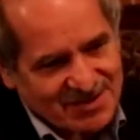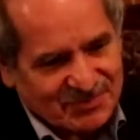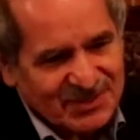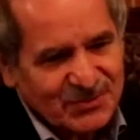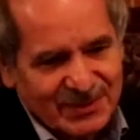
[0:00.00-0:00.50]

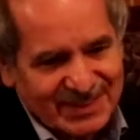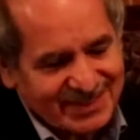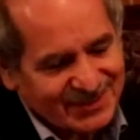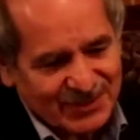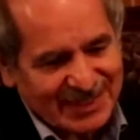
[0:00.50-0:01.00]
This one
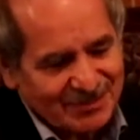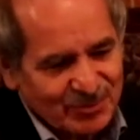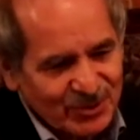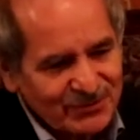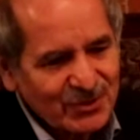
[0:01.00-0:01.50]
is drinking
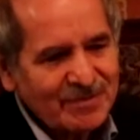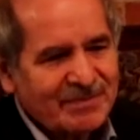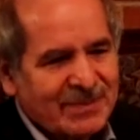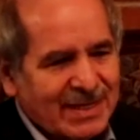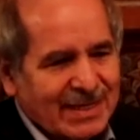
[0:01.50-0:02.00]
beautiful.
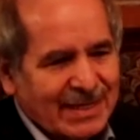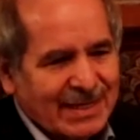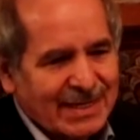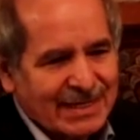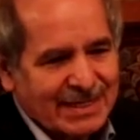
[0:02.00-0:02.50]

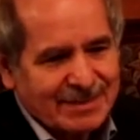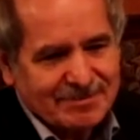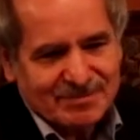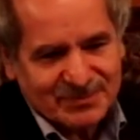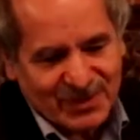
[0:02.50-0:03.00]
Um,
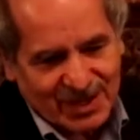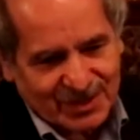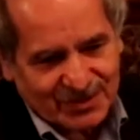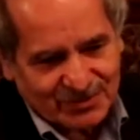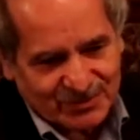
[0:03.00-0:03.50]

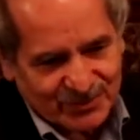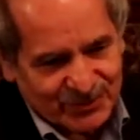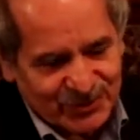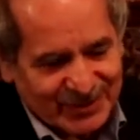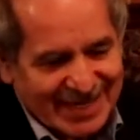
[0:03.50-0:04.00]

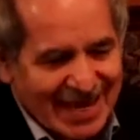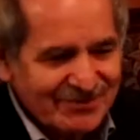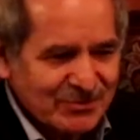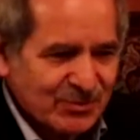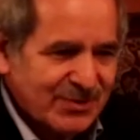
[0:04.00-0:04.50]
you can have
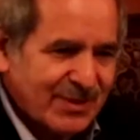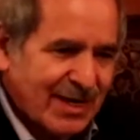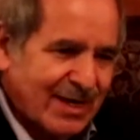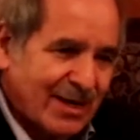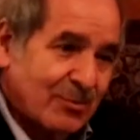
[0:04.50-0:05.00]
it with
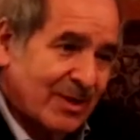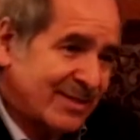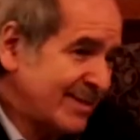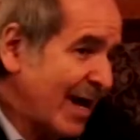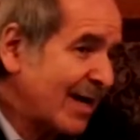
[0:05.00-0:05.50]

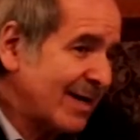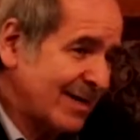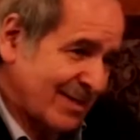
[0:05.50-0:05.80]
duck